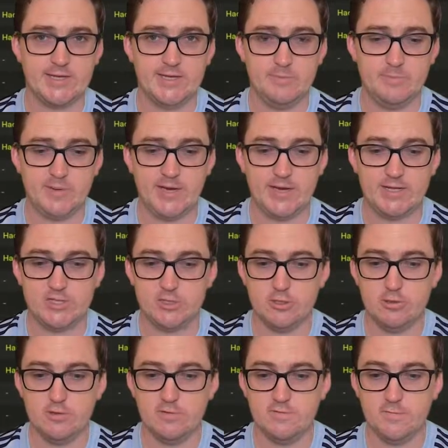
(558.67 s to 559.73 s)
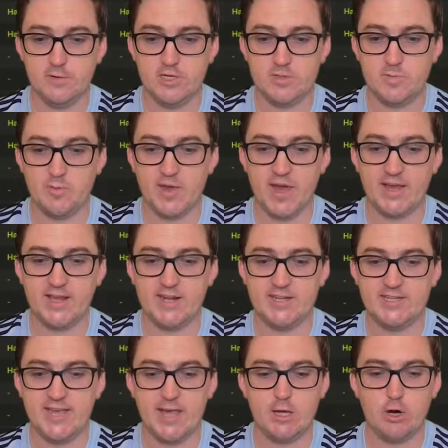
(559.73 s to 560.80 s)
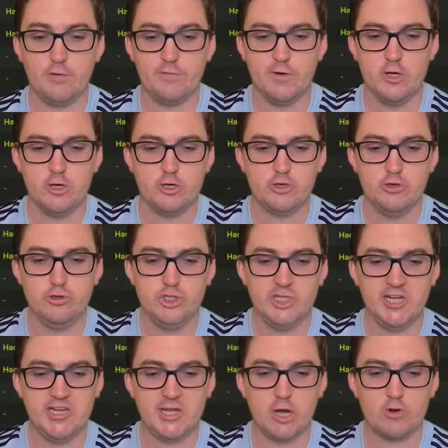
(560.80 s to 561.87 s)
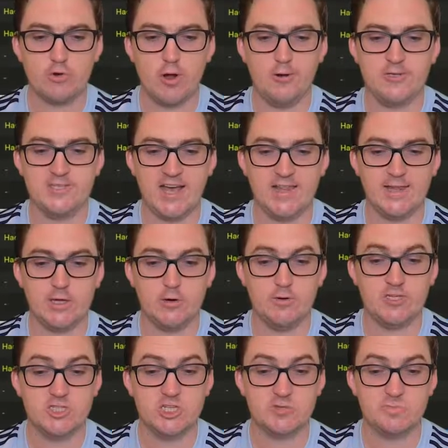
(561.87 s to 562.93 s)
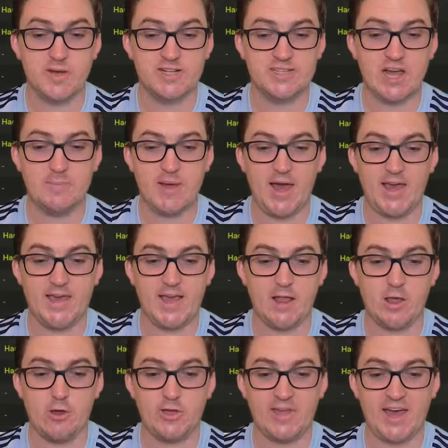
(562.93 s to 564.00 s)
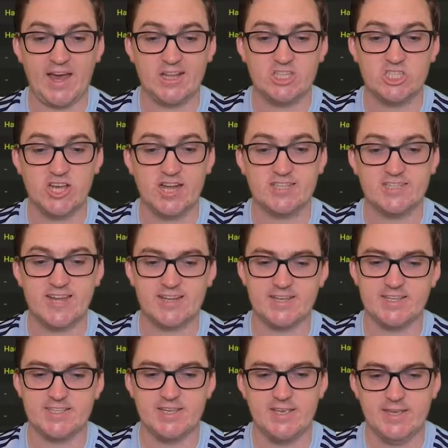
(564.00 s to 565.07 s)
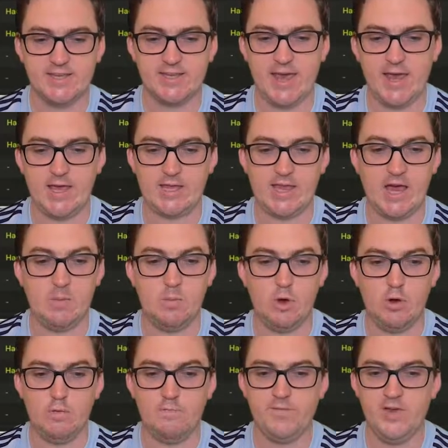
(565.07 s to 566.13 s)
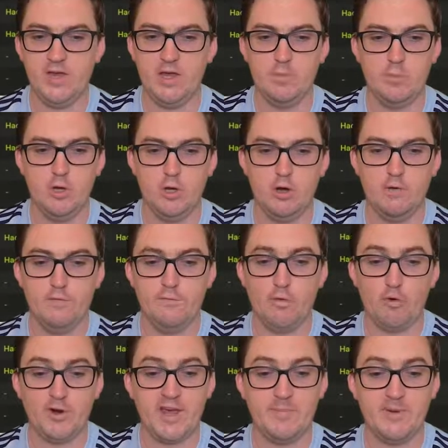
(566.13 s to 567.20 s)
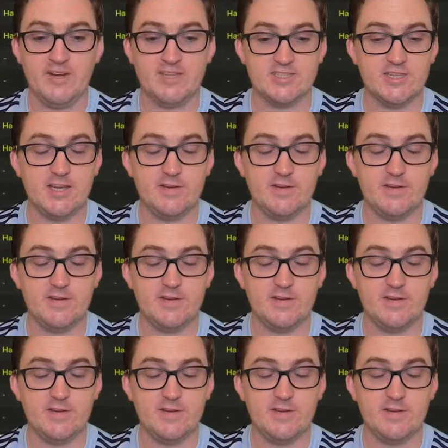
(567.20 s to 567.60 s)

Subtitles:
compared to the first, but we are going to take off Eugenio Roselli, who has just picked up a yellow card. Chatzakis can come on for him. 14 minutes